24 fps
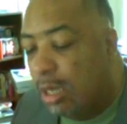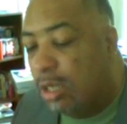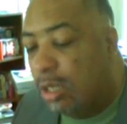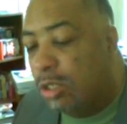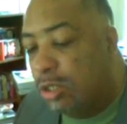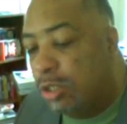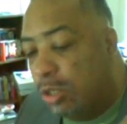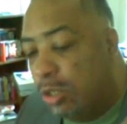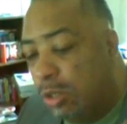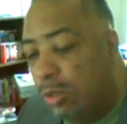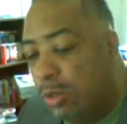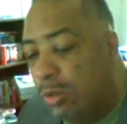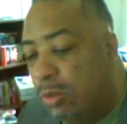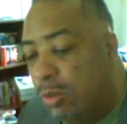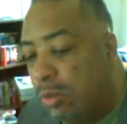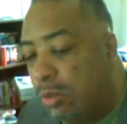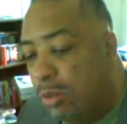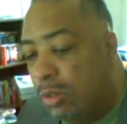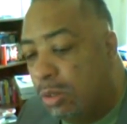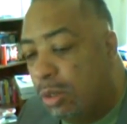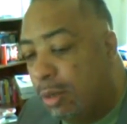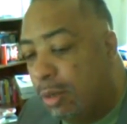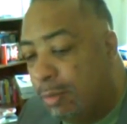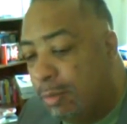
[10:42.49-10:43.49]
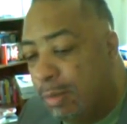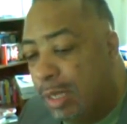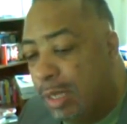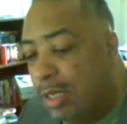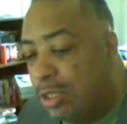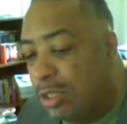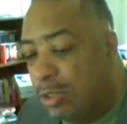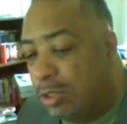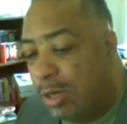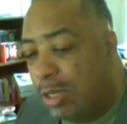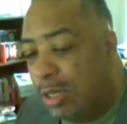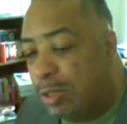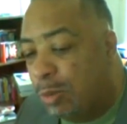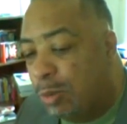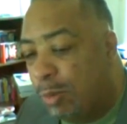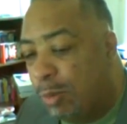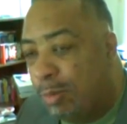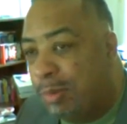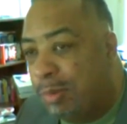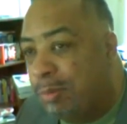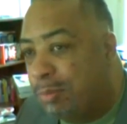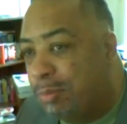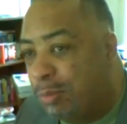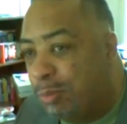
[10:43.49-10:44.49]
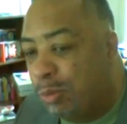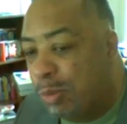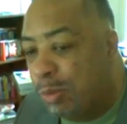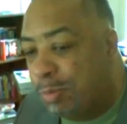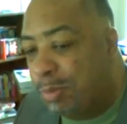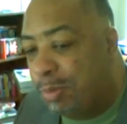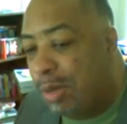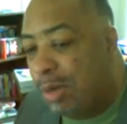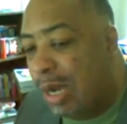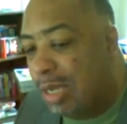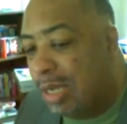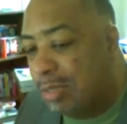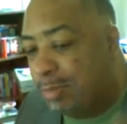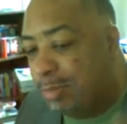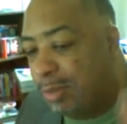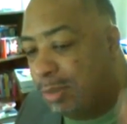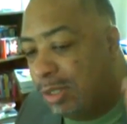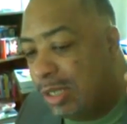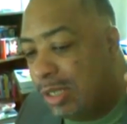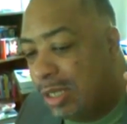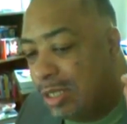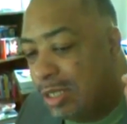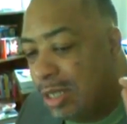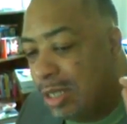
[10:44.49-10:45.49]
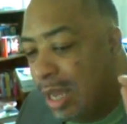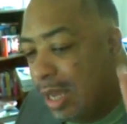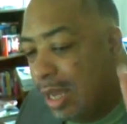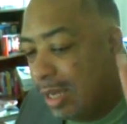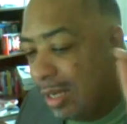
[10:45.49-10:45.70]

your administration will prosper because